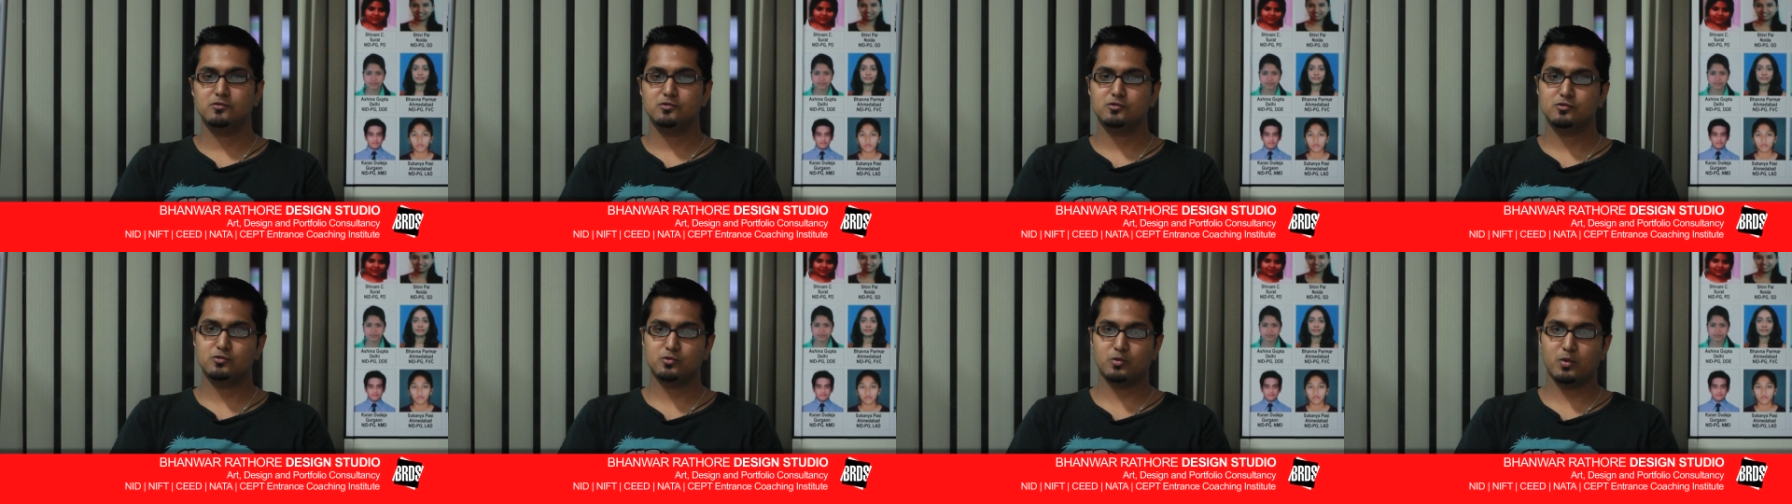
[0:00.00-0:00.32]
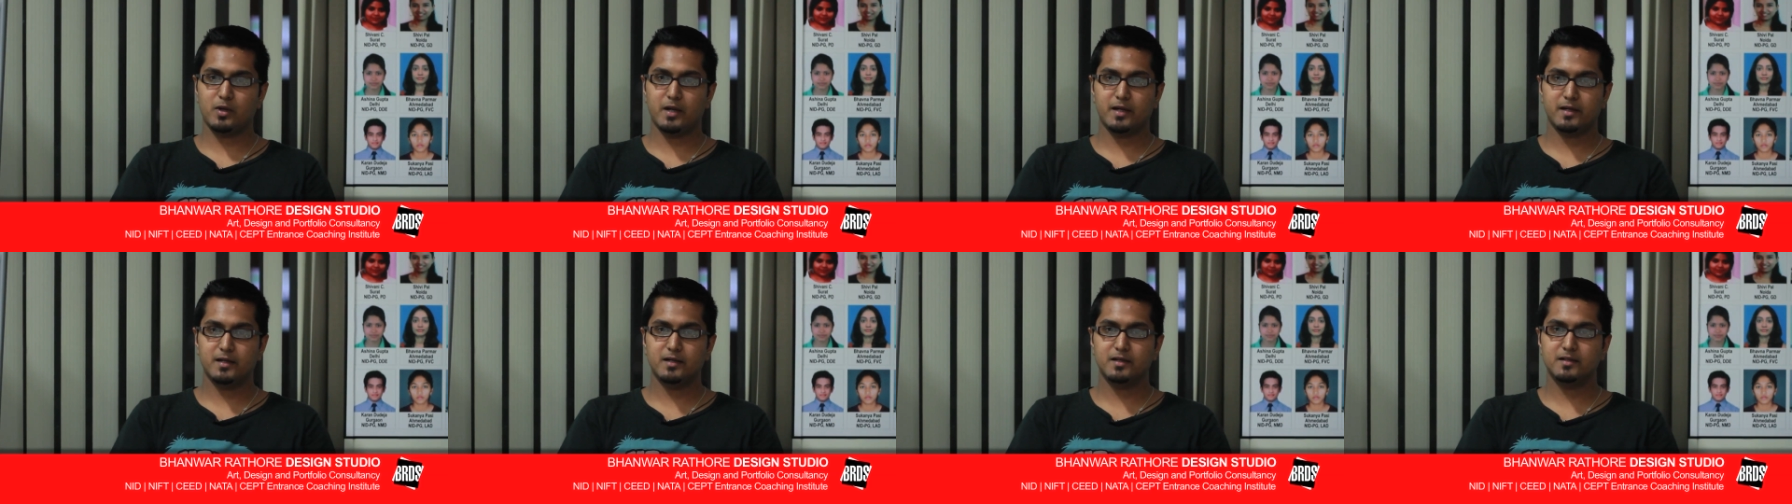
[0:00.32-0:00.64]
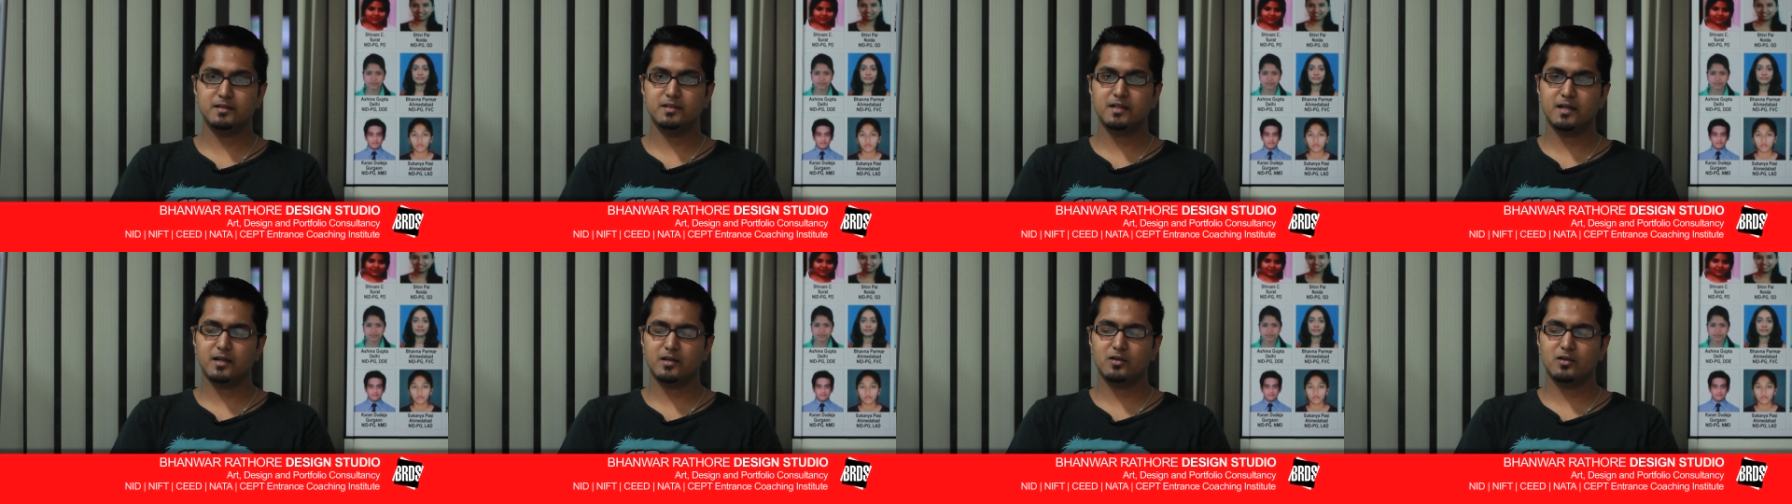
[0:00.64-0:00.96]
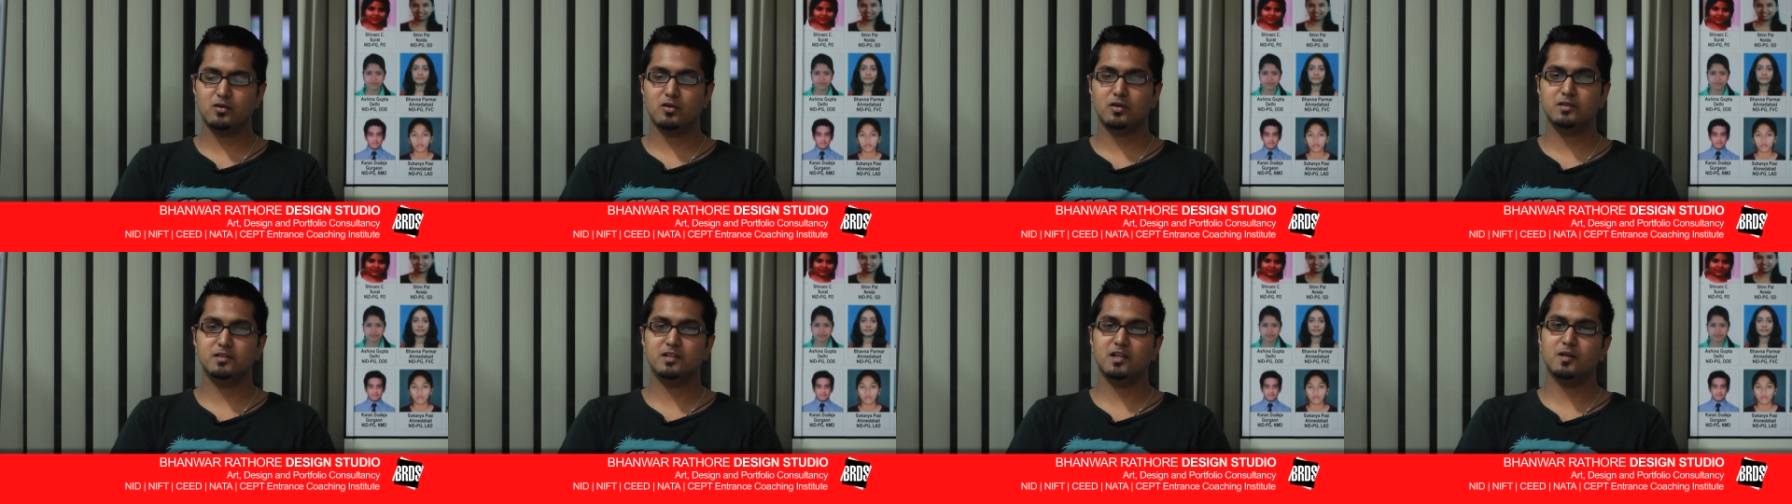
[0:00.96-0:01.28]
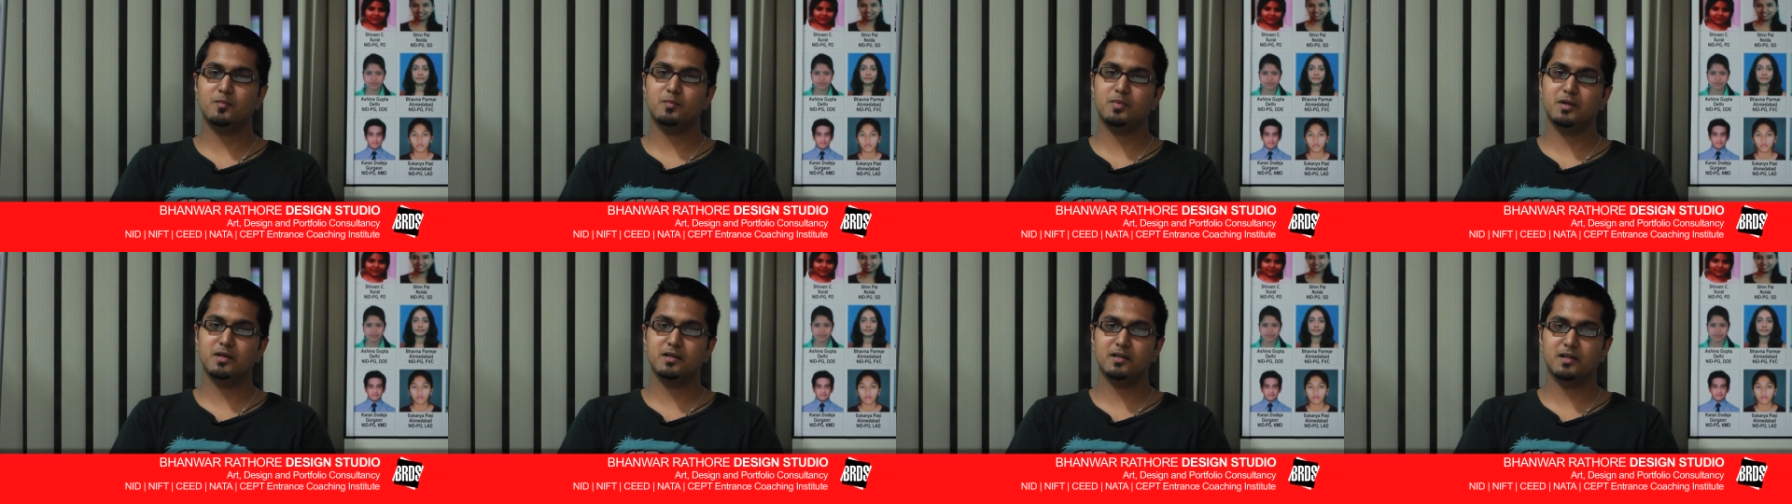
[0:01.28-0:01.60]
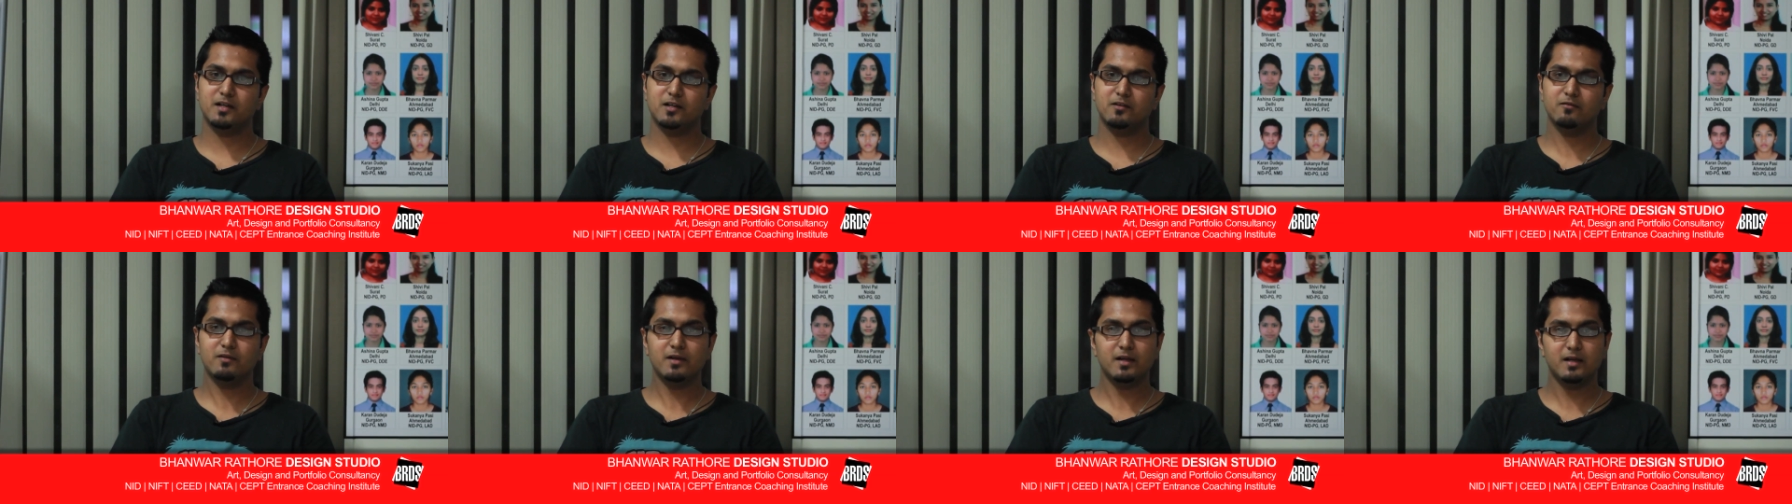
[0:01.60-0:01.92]
So I did that, got that
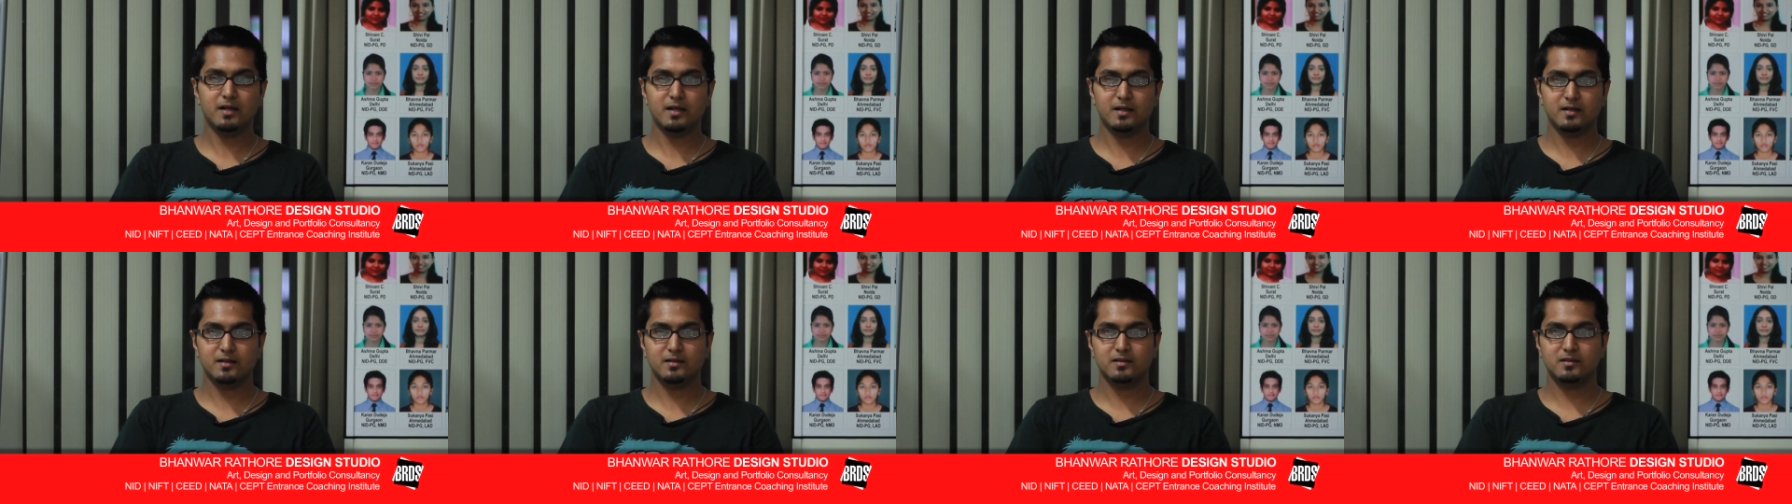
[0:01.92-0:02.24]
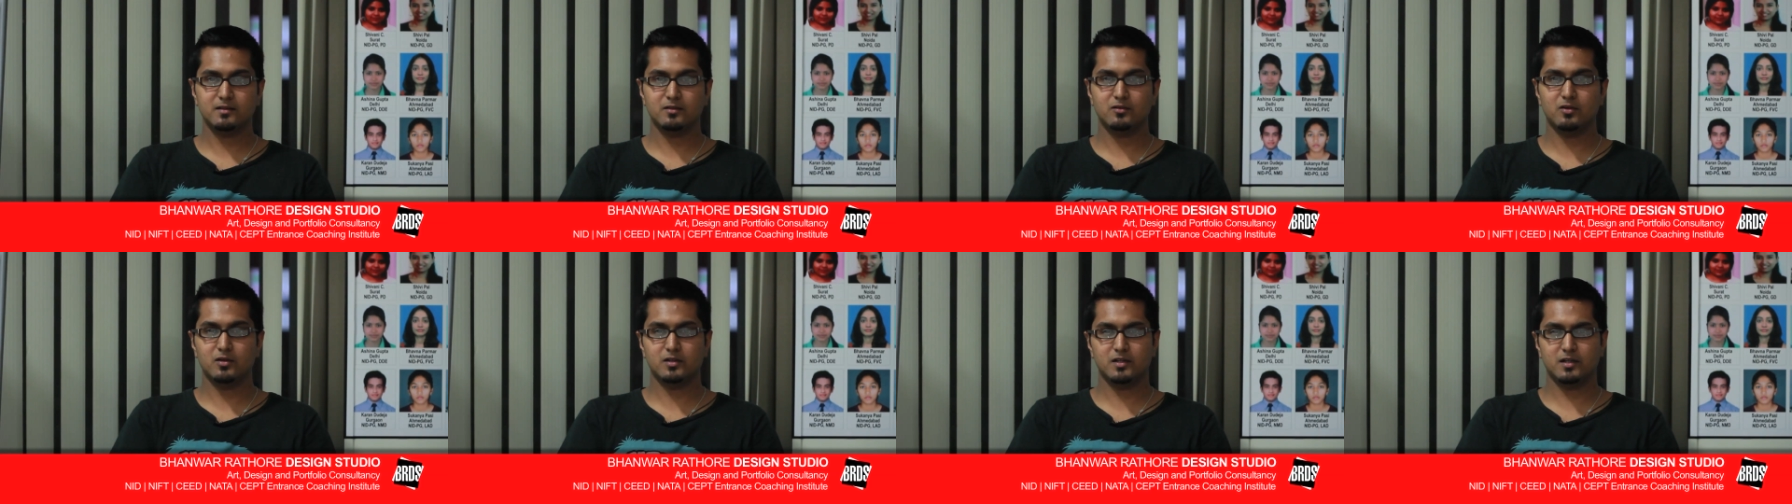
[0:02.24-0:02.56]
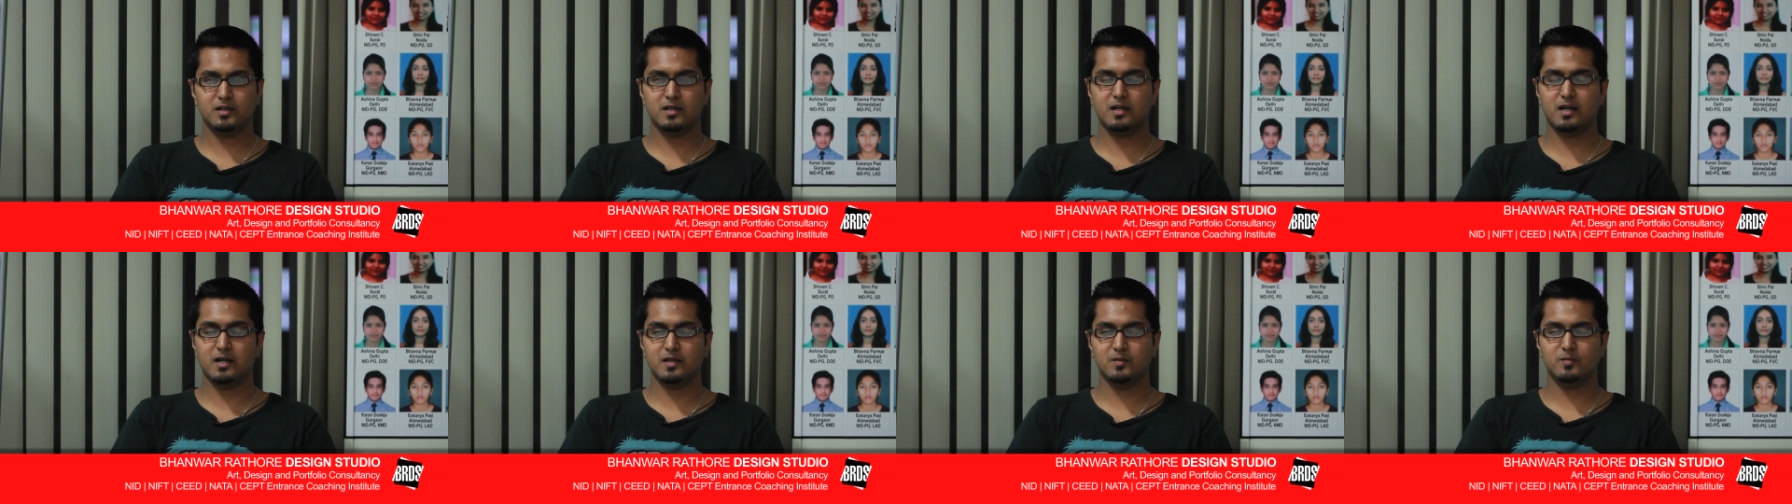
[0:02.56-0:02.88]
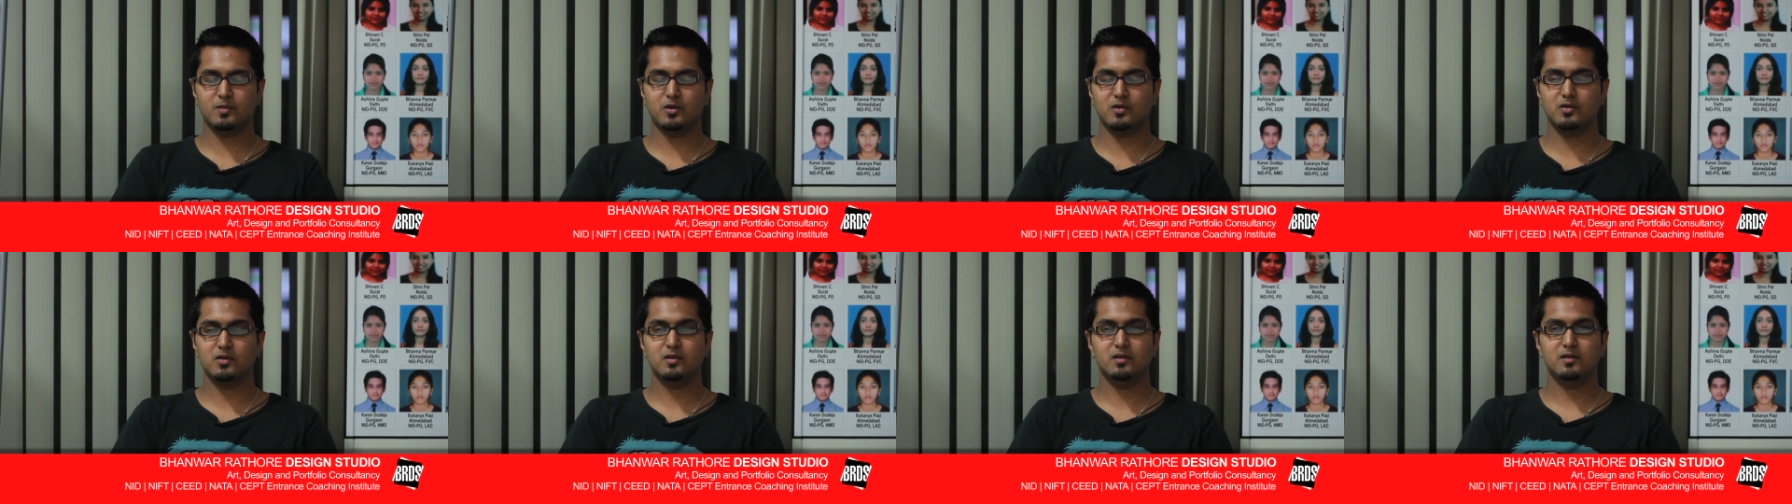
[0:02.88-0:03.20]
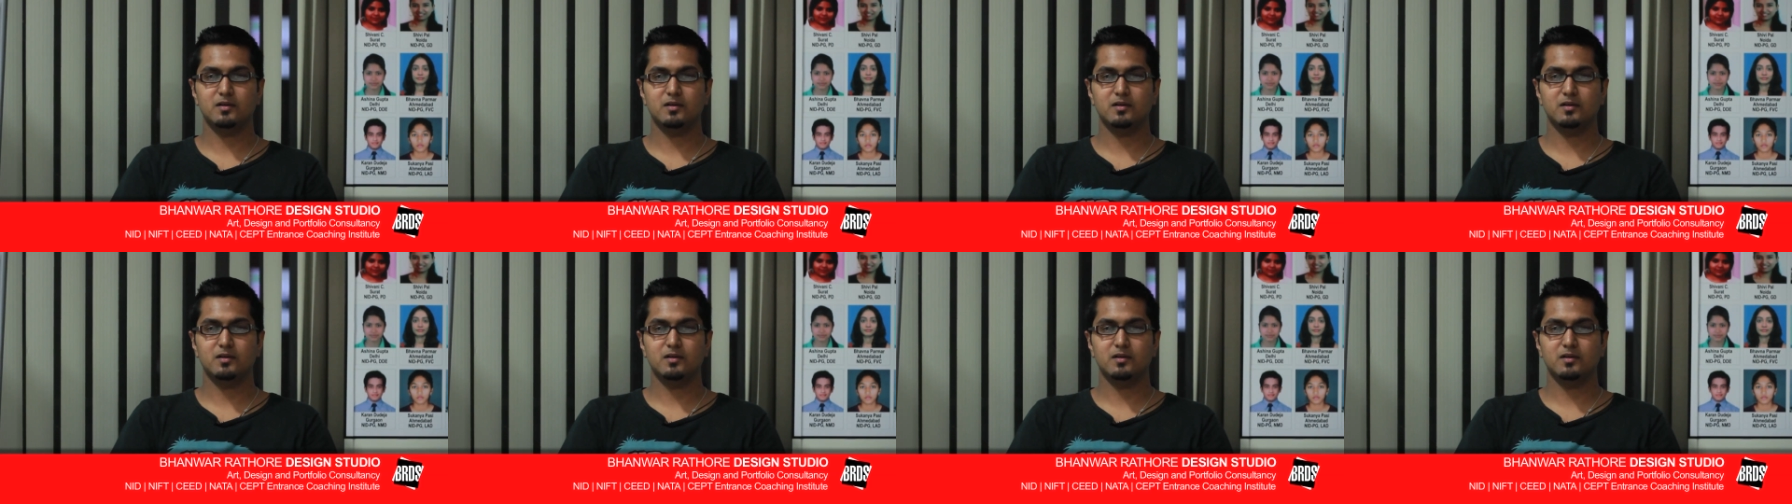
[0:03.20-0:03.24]
printed well and got it hardbound.